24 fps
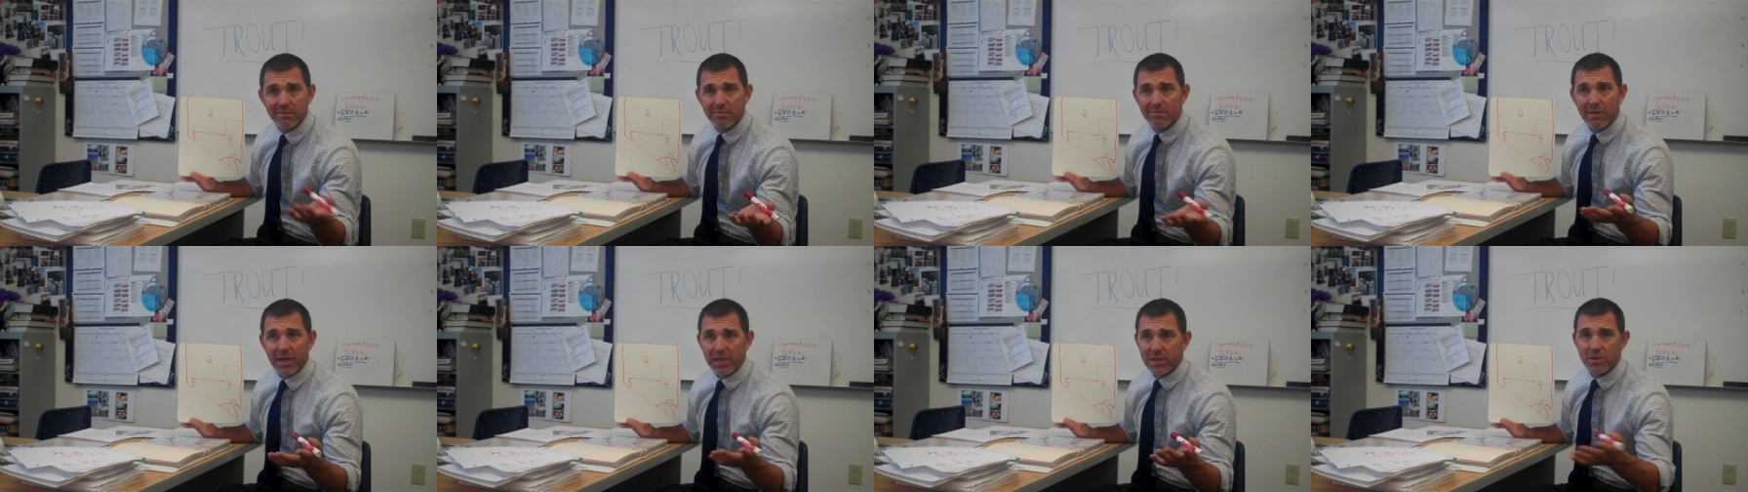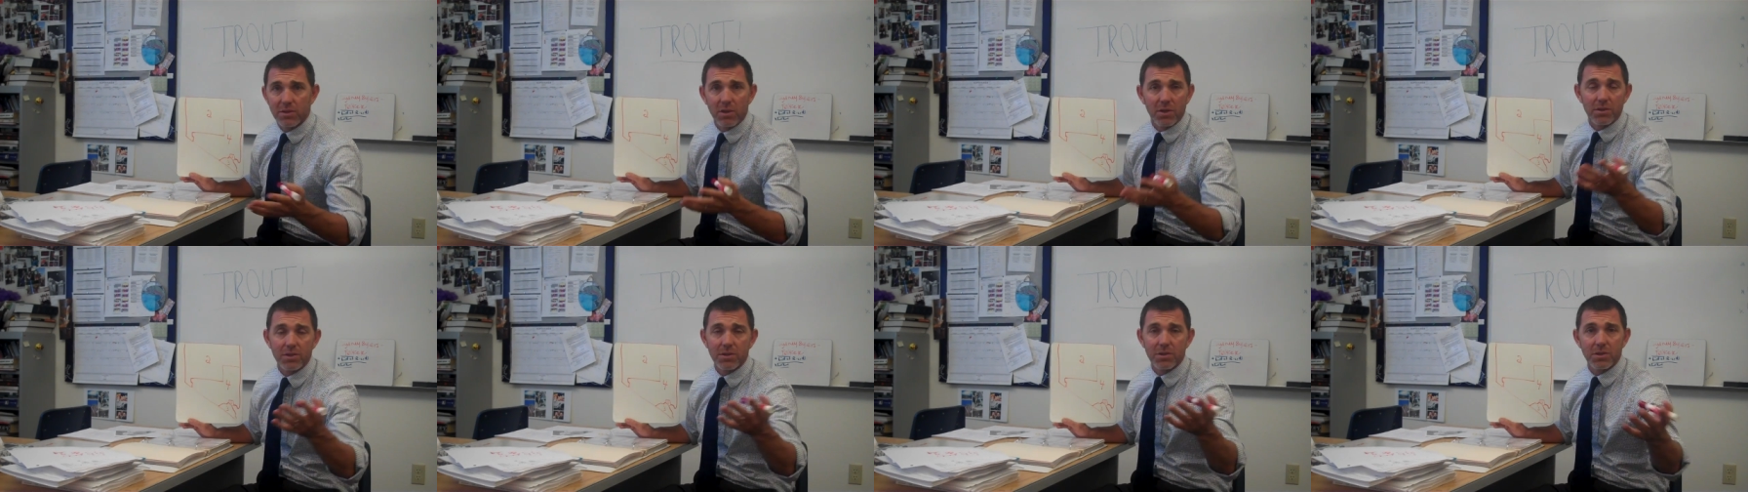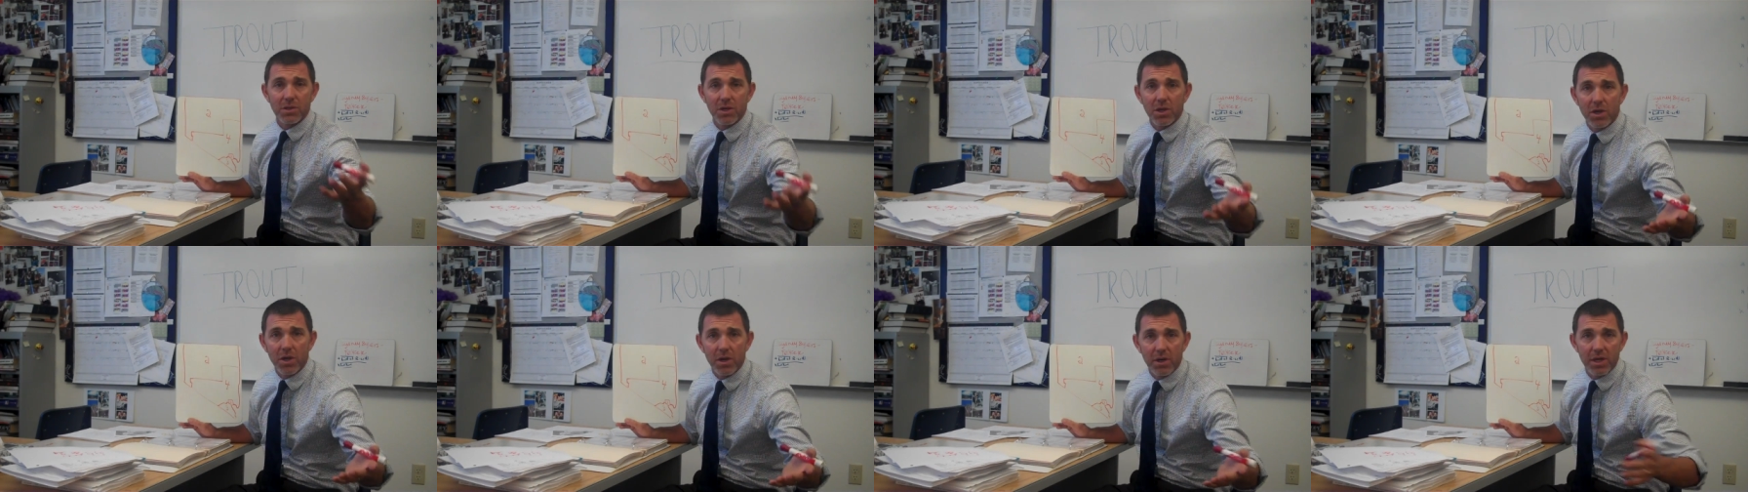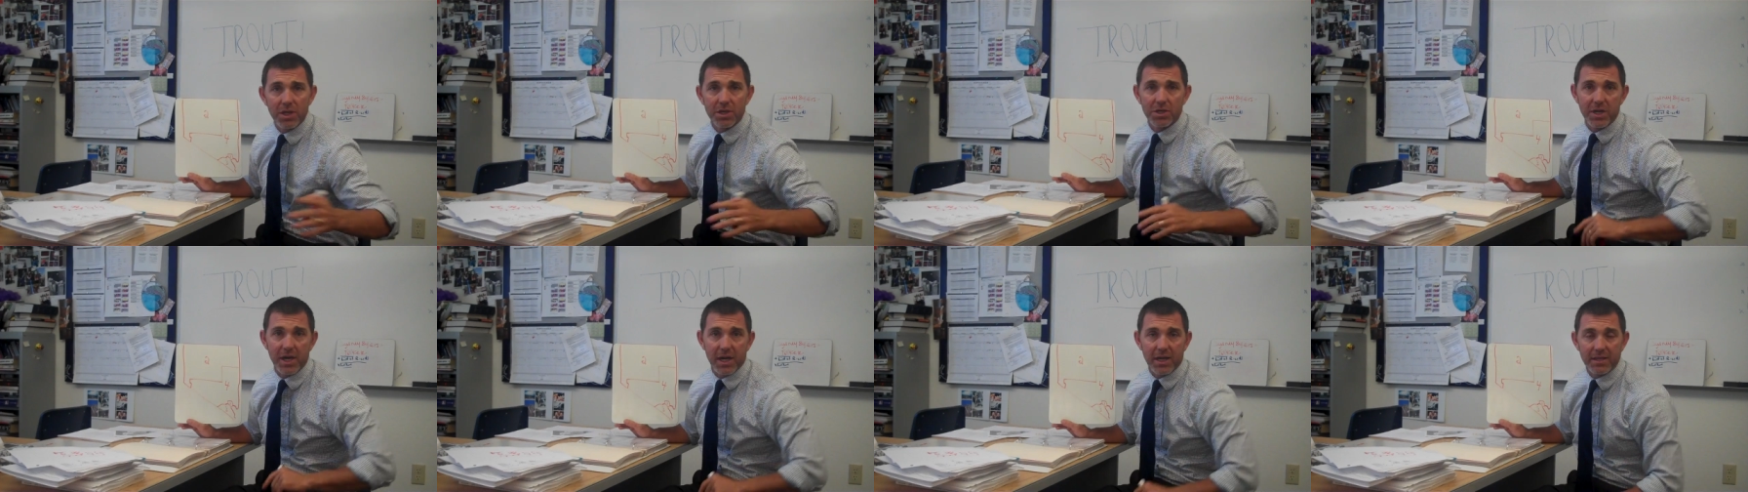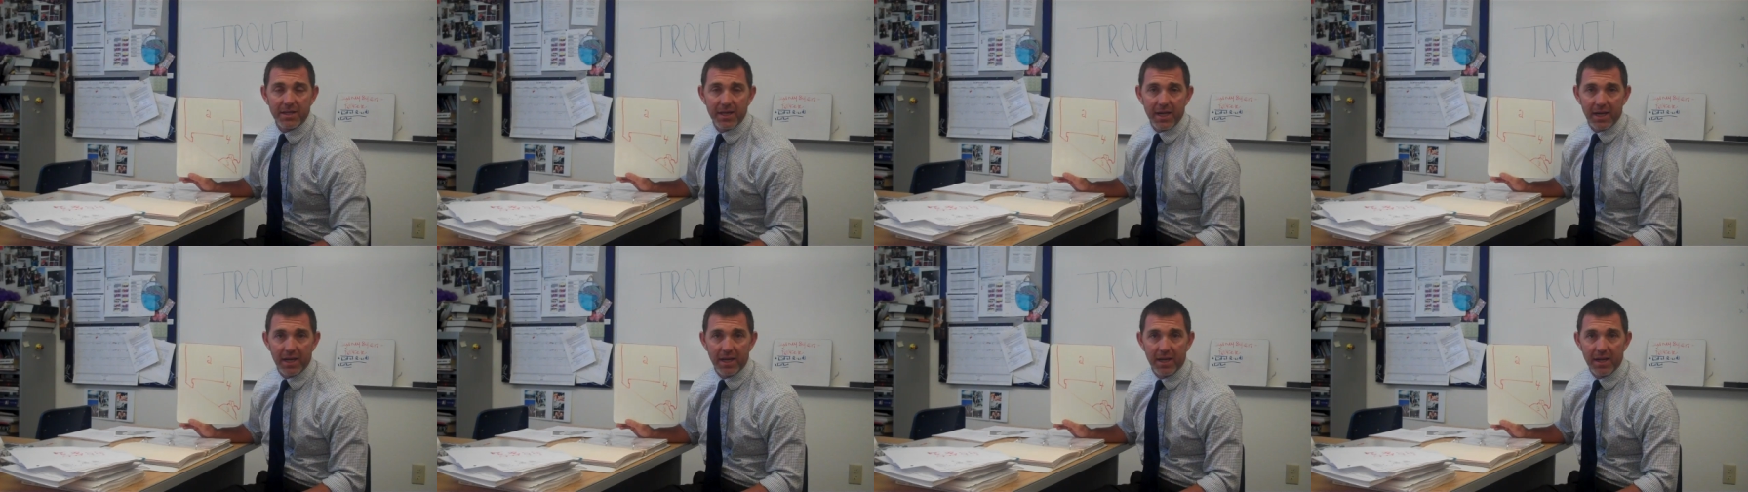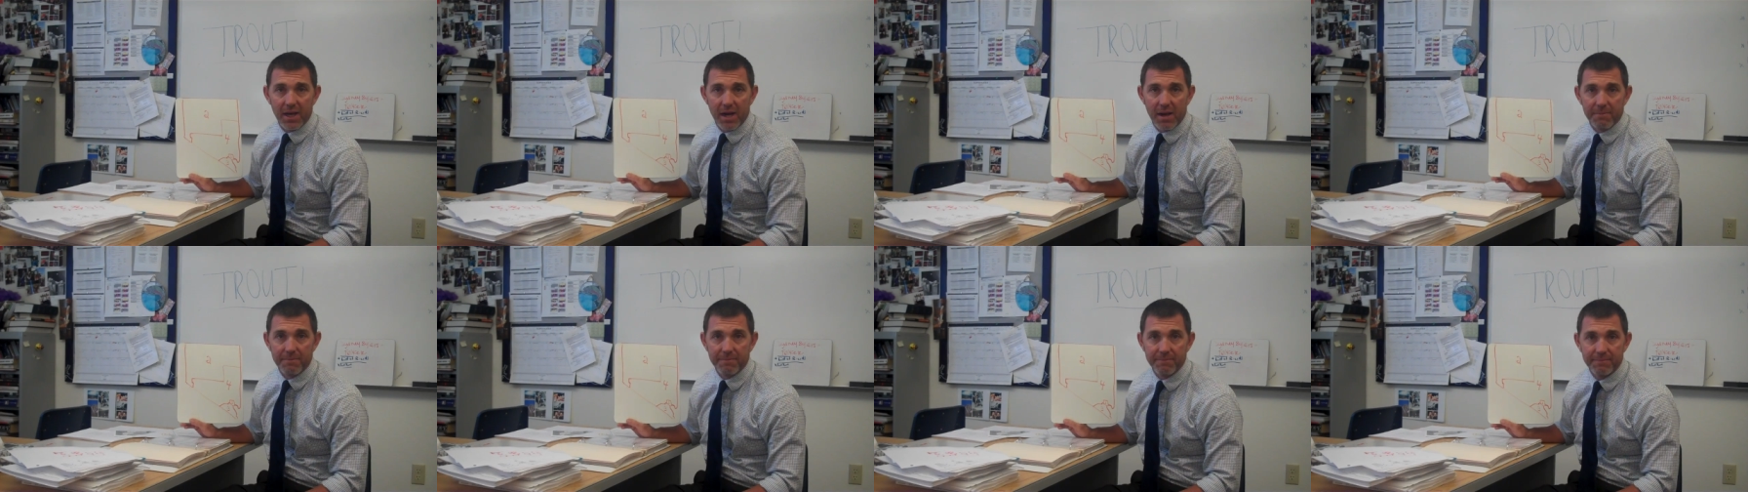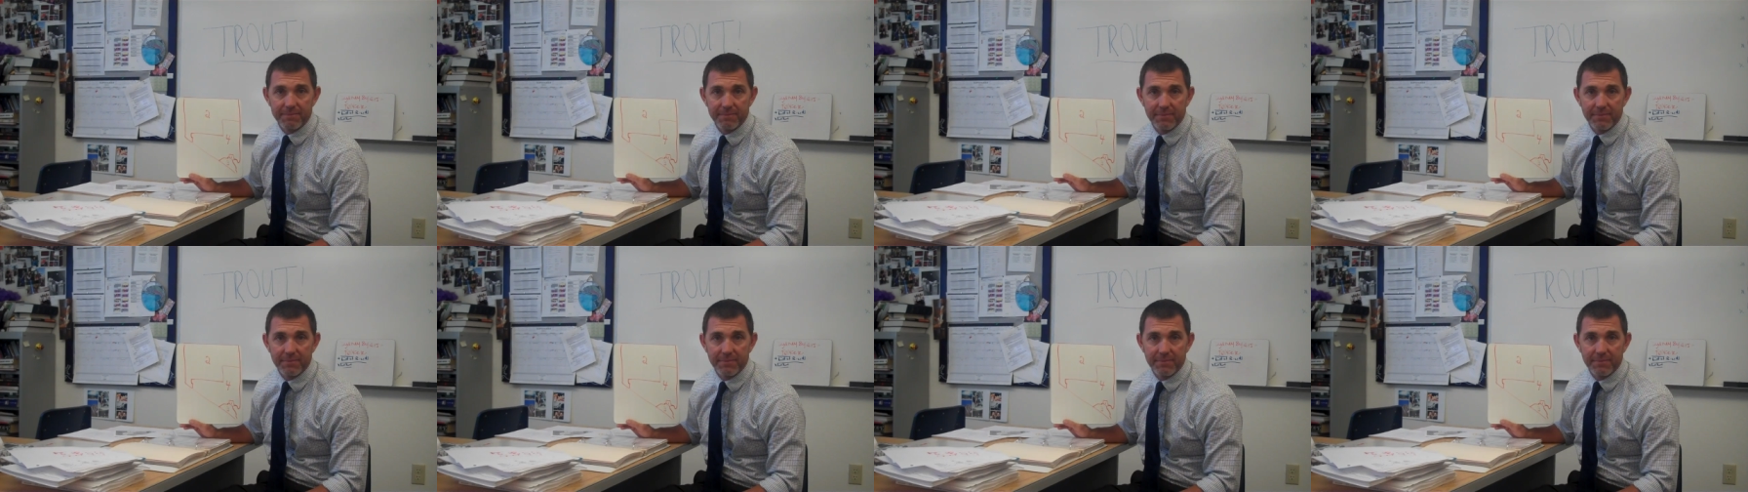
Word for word: my social security check didn't come."